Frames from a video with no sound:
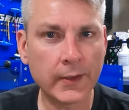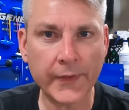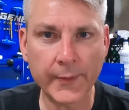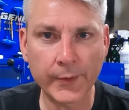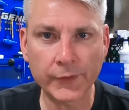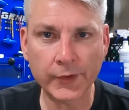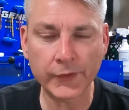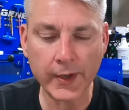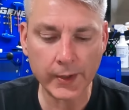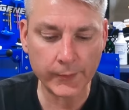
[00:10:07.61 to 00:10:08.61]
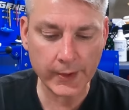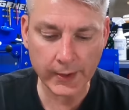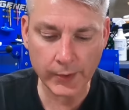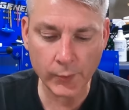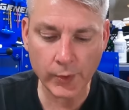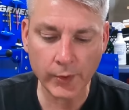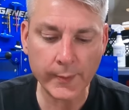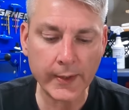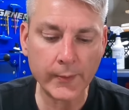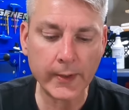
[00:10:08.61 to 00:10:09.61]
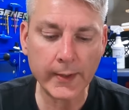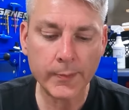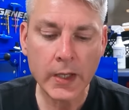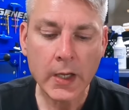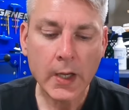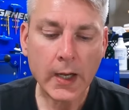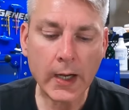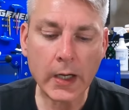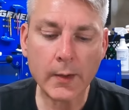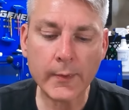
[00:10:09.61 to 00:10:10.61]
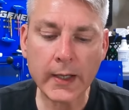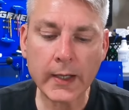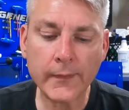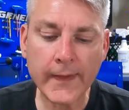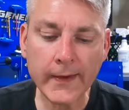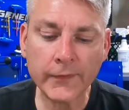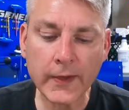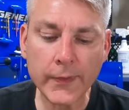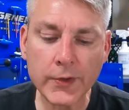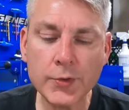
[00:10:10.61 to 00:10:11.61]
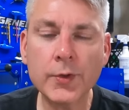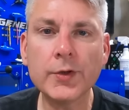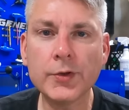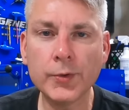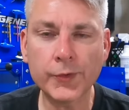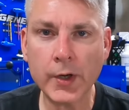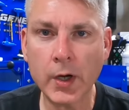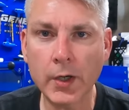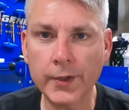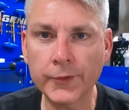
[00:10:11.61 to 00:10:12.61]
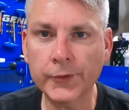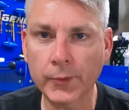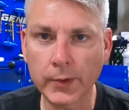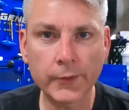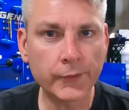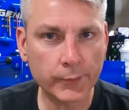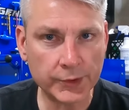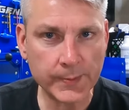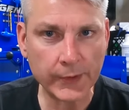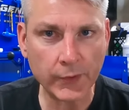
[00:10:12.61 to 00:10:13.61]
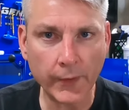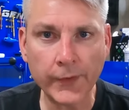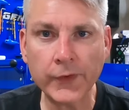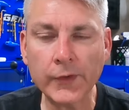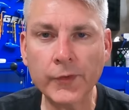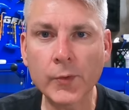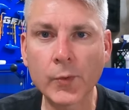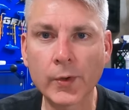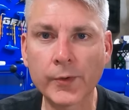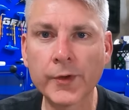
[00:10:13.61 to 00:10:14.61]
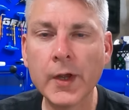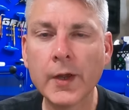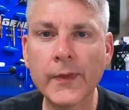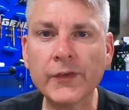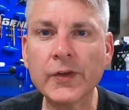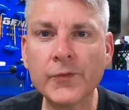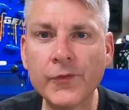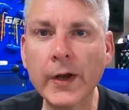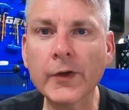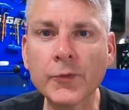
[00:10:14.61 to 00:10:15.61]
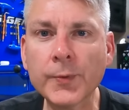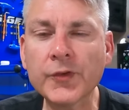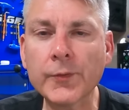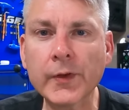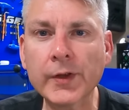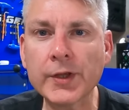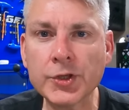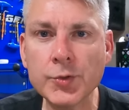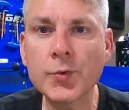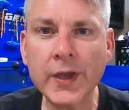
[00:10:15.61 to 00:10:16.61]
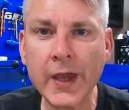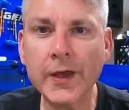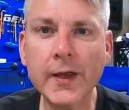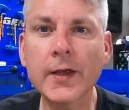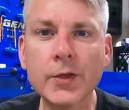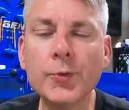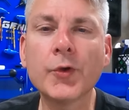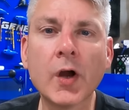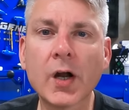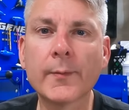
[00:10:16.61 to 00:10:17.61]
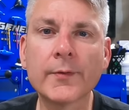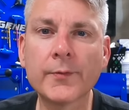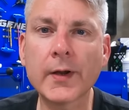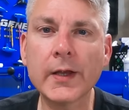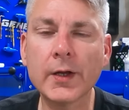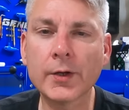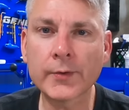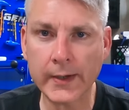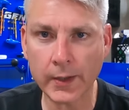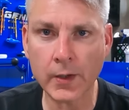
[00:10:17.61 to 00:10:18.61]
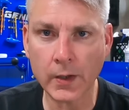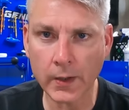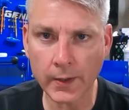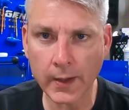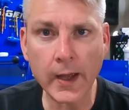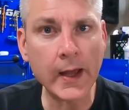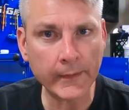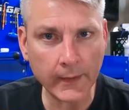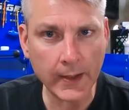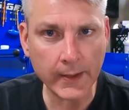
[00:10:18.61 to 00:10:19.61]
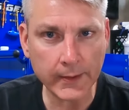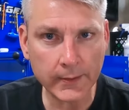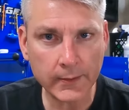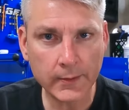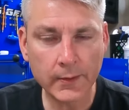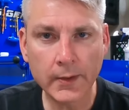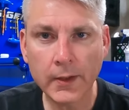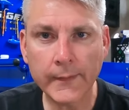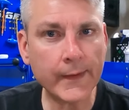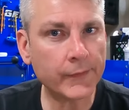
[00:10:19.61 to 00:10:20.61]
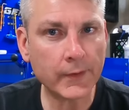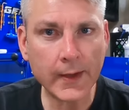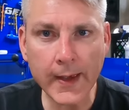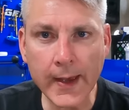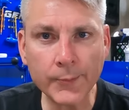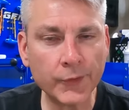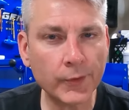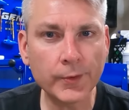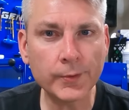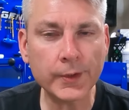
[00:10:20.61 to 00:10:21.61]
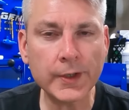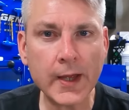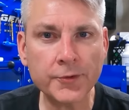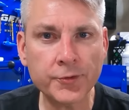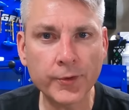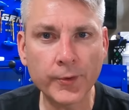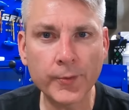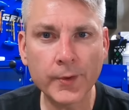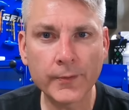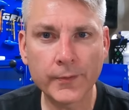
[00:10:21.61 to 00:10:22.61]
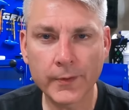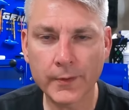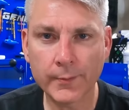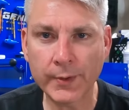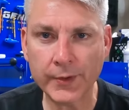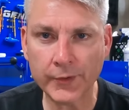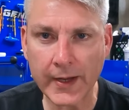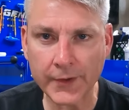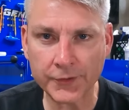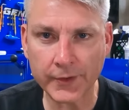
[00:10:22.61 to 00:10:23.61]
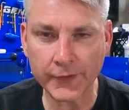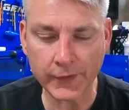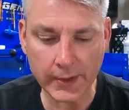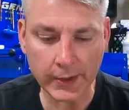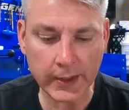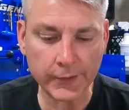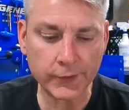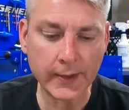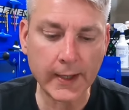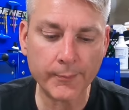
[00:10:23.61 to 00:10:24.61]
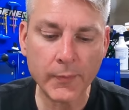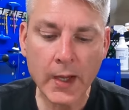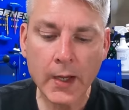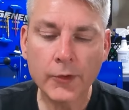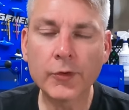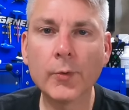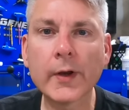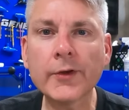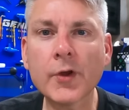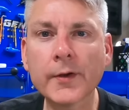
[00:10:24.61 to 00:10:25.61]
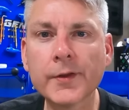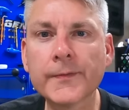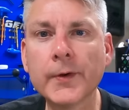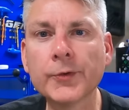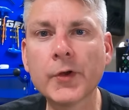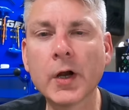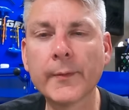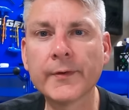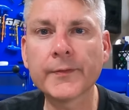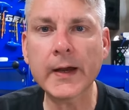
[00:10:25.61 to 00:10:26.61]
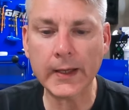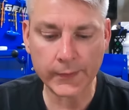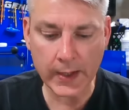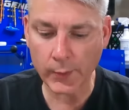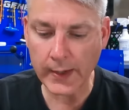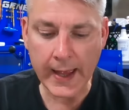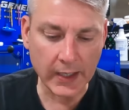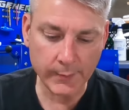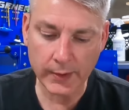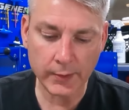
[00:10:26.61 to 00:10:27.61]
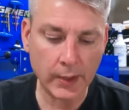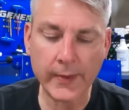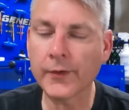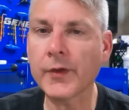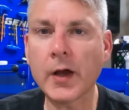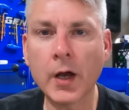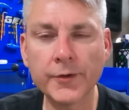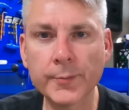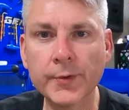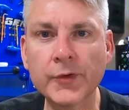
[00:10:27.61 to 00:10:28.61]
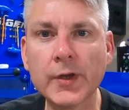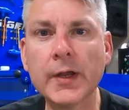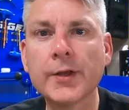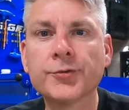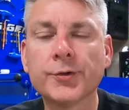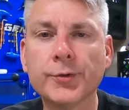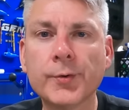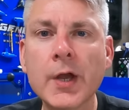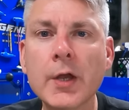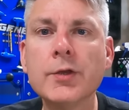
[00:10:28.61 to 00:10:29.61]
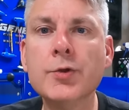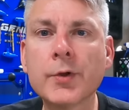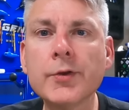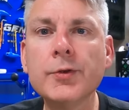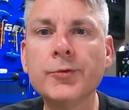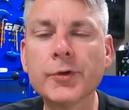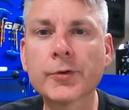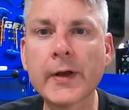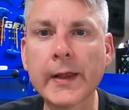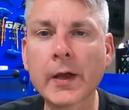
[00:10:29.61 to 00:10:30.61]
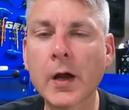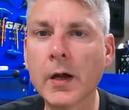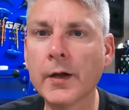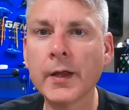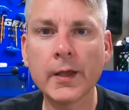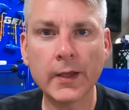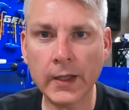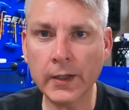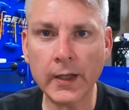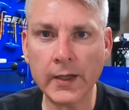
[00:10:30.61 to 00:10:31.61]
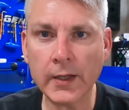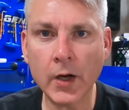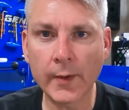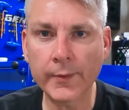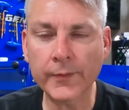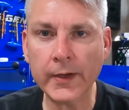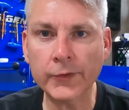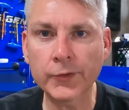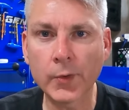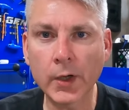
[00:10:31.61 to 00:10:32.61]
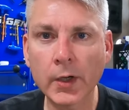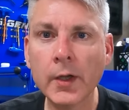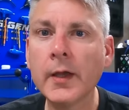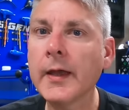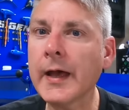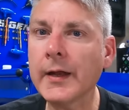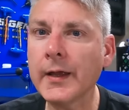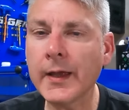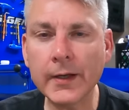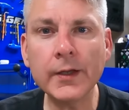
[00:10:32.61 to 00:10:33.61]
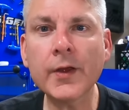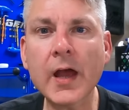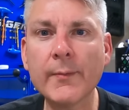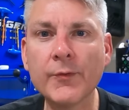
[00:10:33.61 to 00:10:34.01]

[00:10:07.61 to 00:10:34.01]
Not the most exciting reading in the world, by the way. And they said that you can use the card in stores, which makes all the sense in the world. They said very specifically, you cannot use a Harbor Freight credit card online. And that's absolutely not true, but there's an asterisk. I'm going to get to that. So when I talked to the folks at Harbor Freight, they were adamant. No, that is 100% not true. You can use your credit card in any Harbor Freight store at any time.